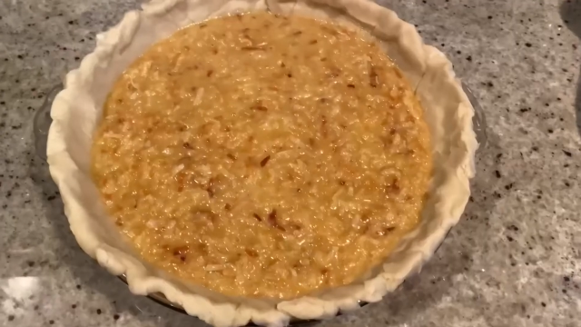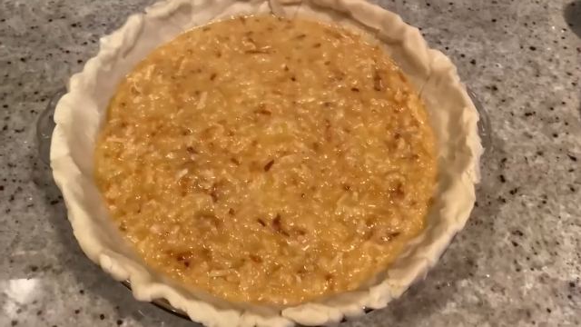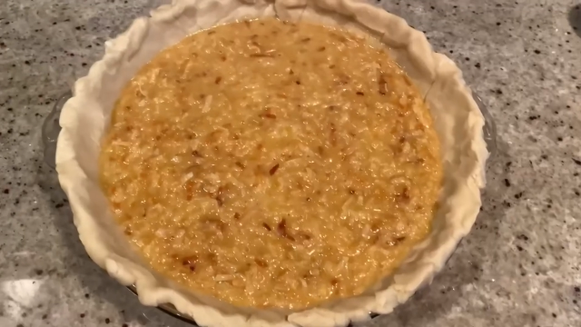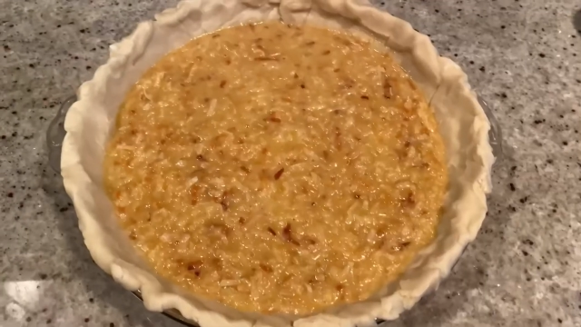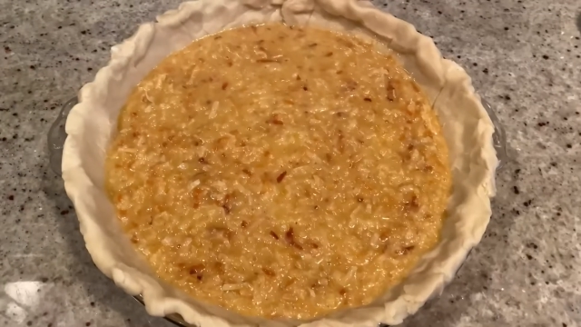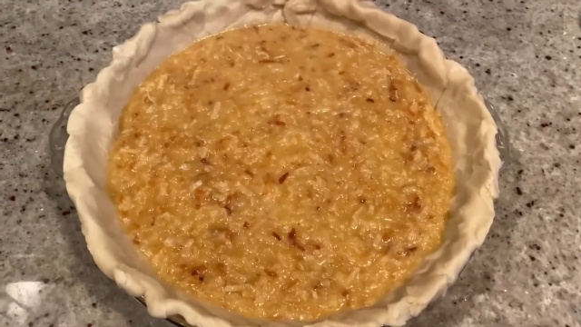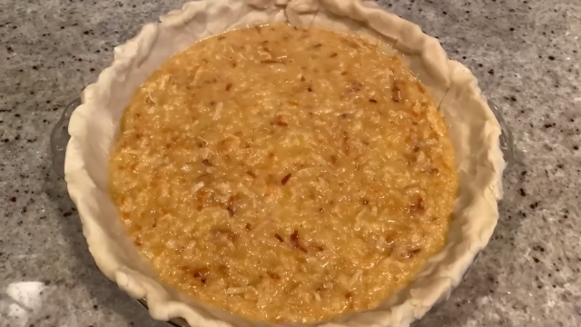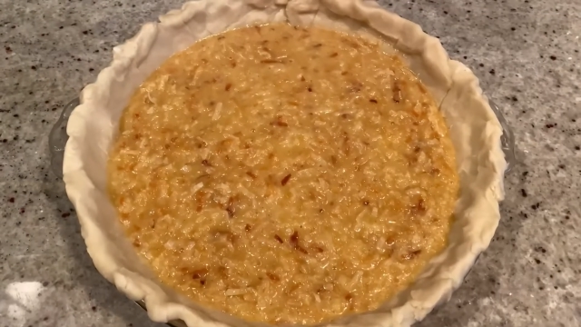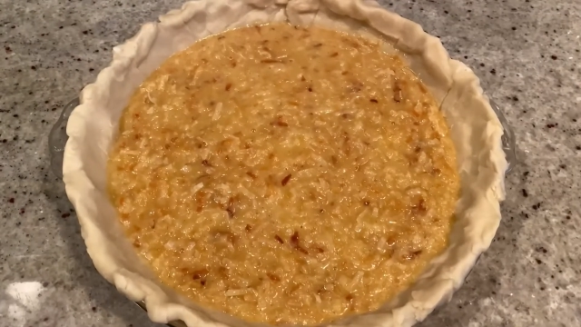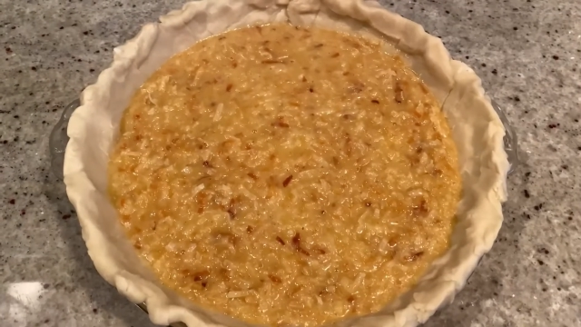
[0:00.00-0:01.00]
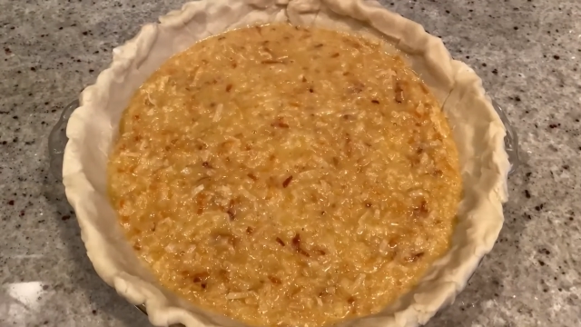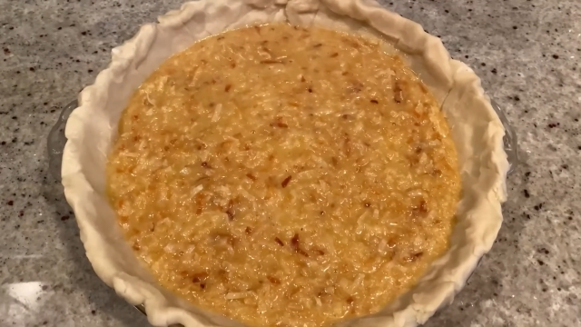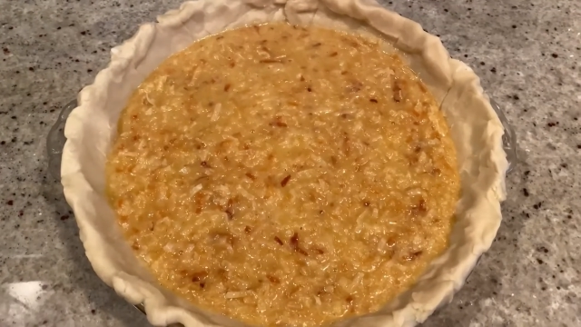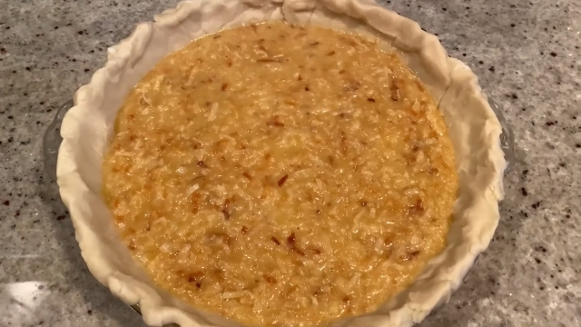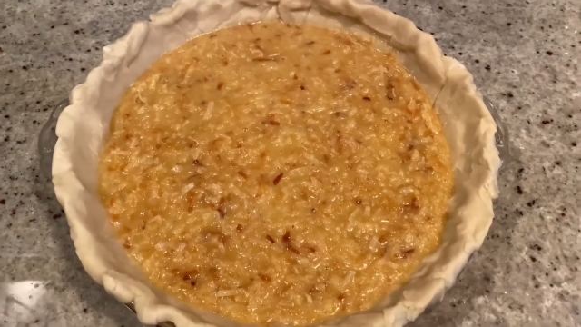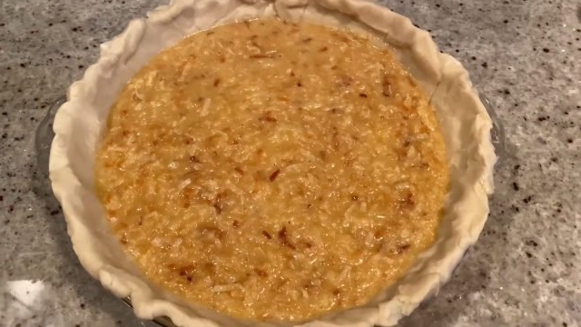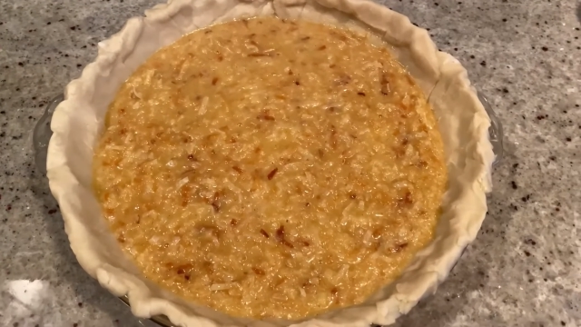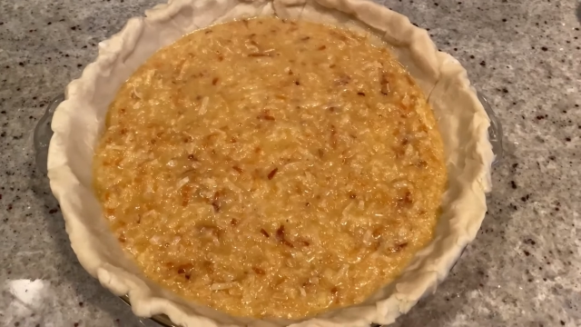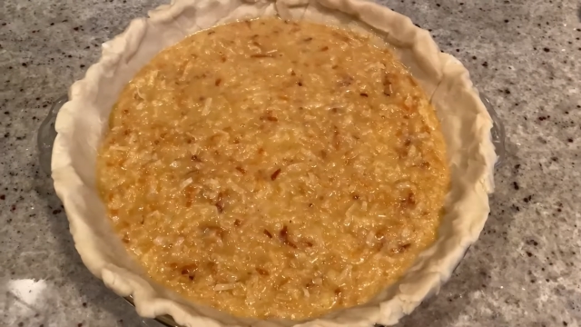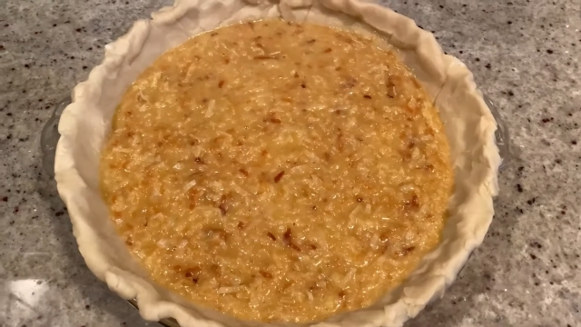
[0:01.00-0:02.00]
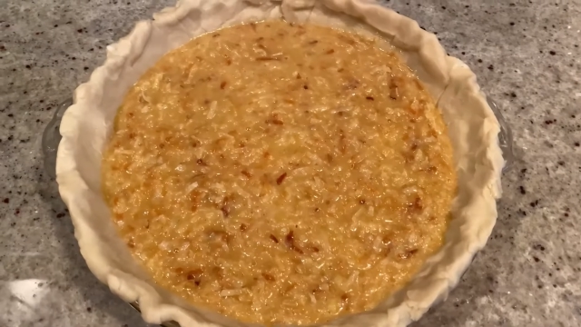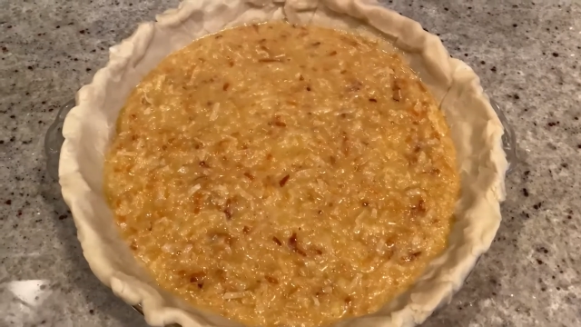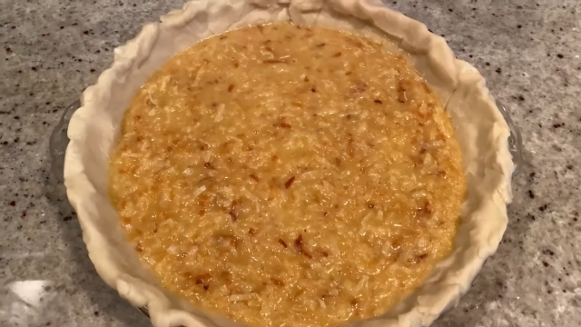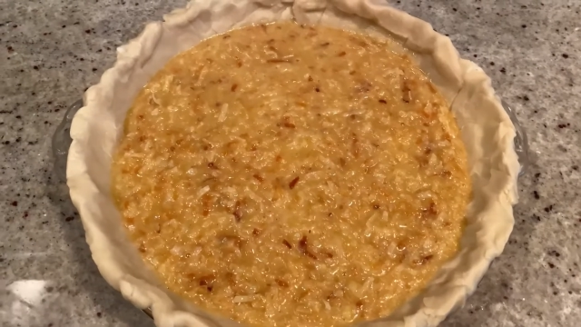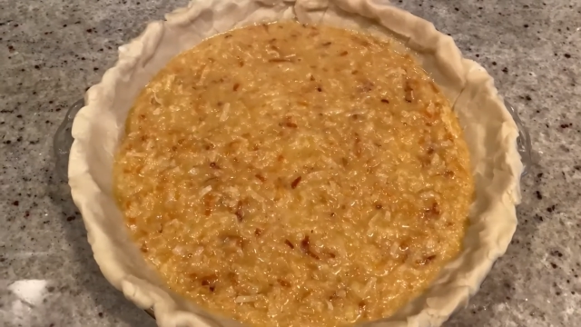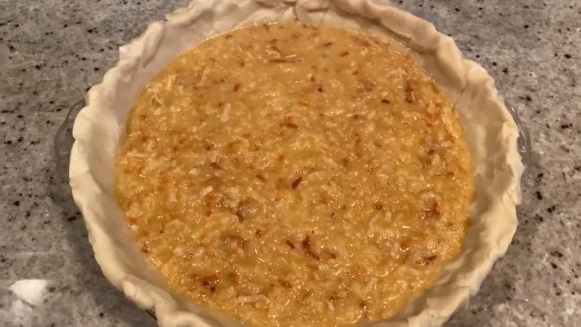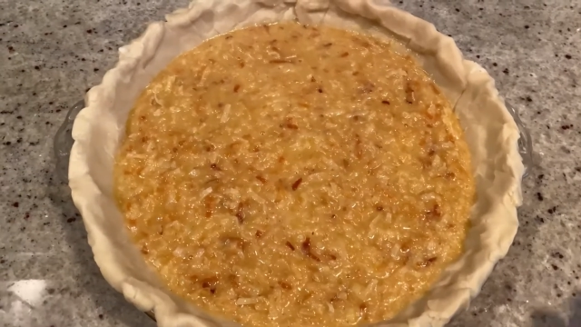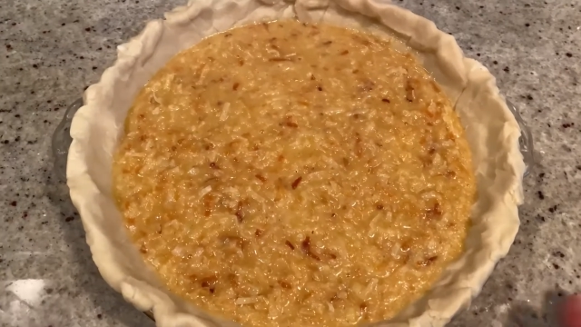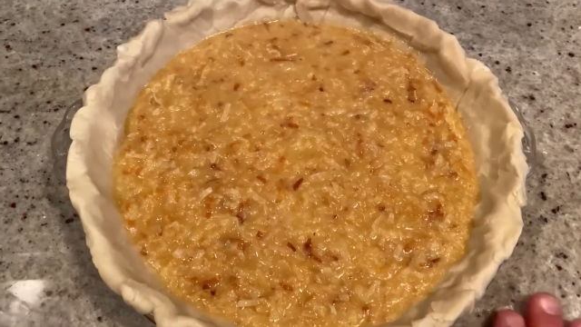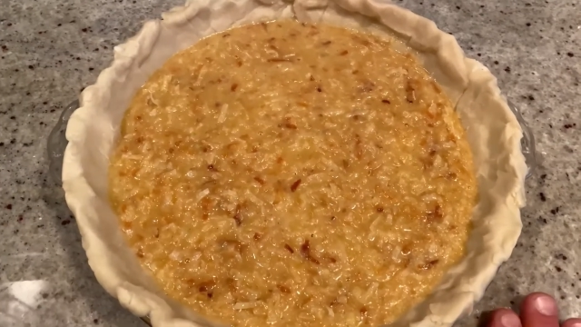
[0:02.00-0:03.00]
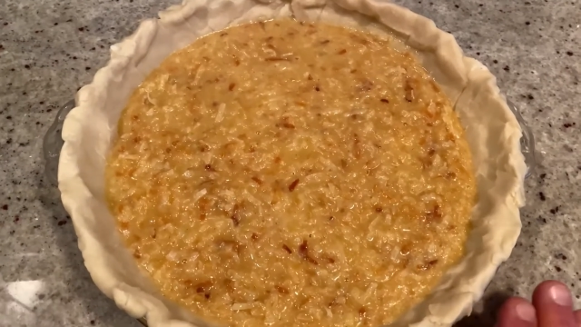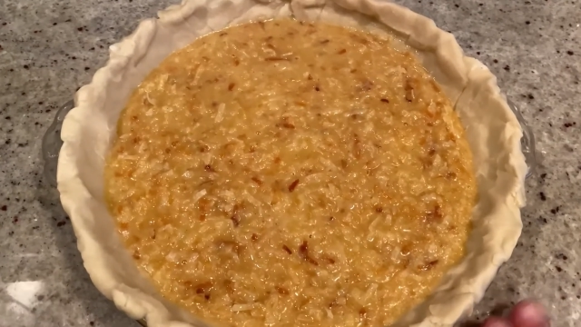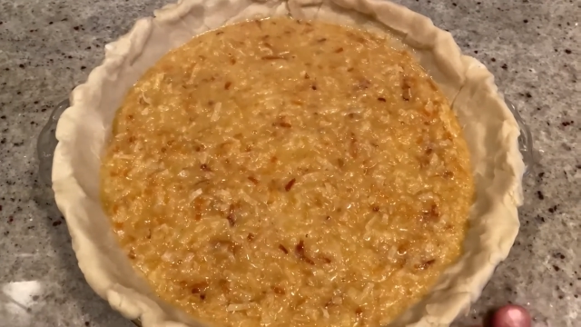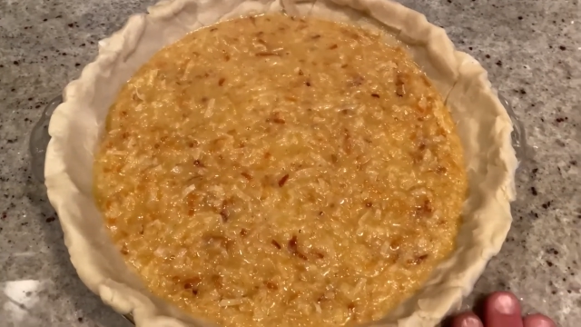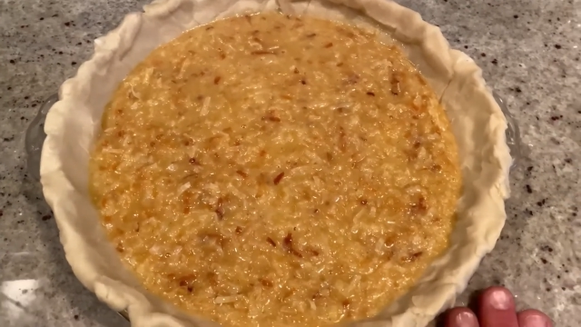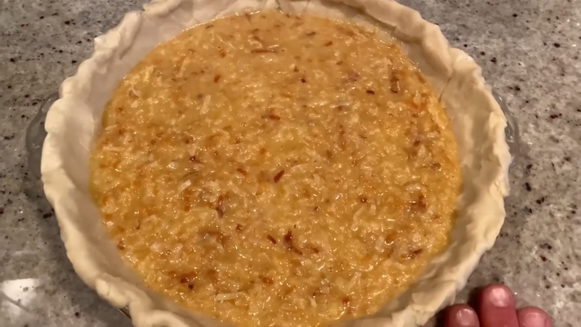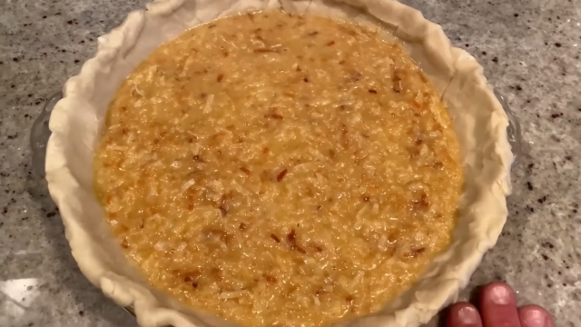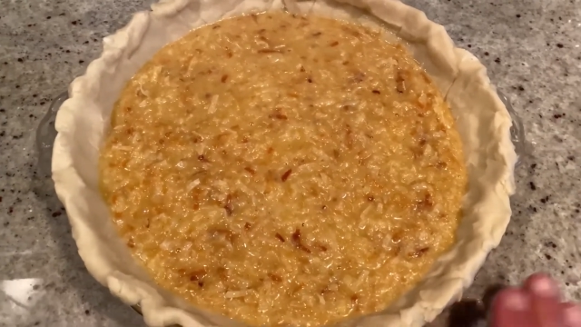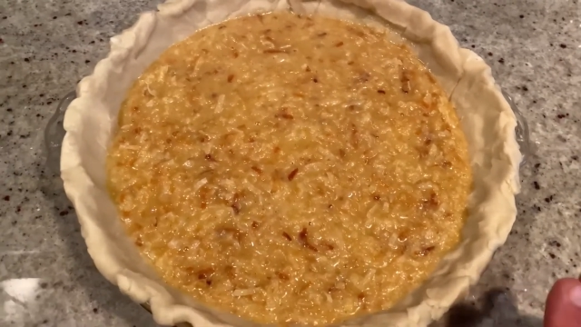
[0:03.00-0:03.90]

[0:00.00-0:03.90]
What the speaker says: (no speaker visible)